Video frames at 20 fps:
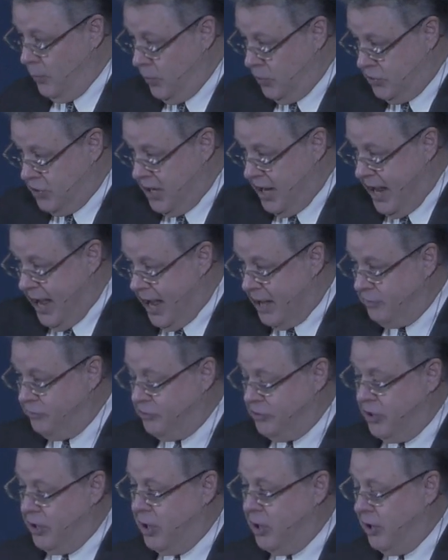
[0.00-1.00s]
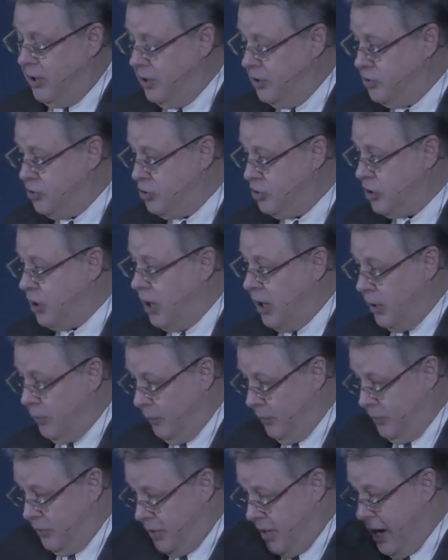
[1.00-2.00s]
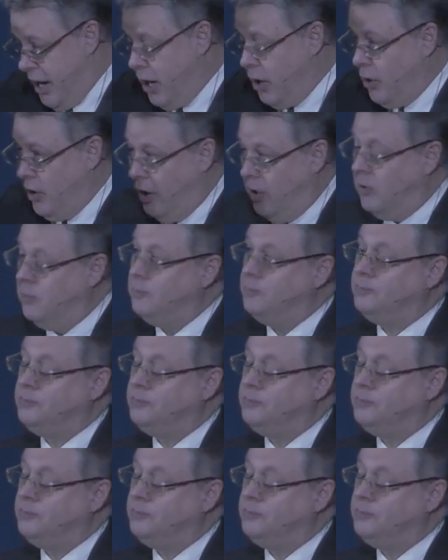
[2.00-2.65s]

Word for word: which he has there on his chart with the arrow.